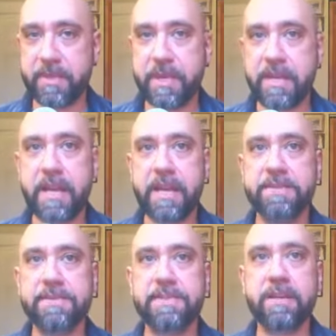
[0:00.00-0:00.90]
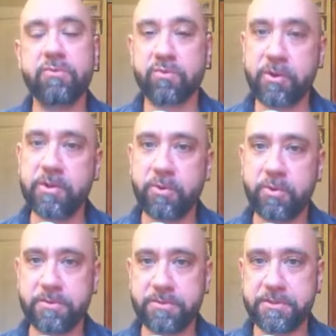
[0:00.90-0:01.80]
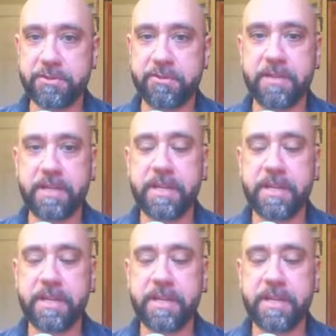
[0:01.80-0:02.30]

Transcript: And hence, in royal portraiture,